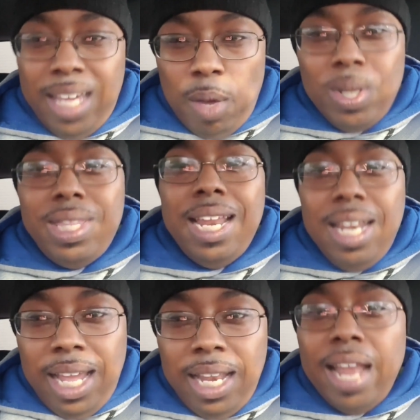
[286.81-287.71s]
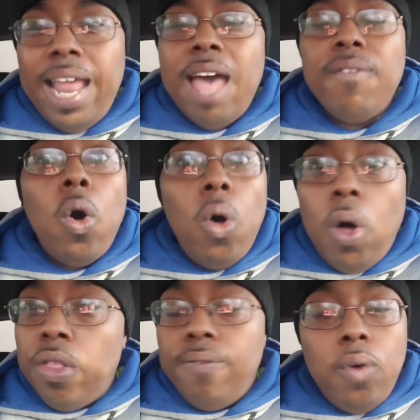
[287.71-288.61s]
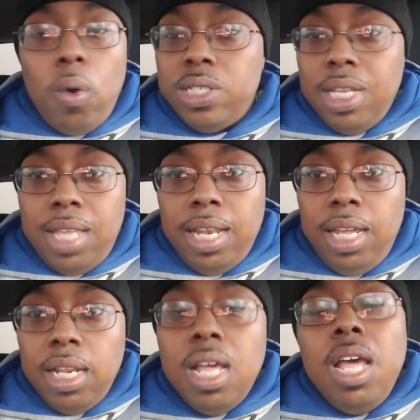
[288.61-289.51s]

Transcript: get what they need and have all the focus that they need.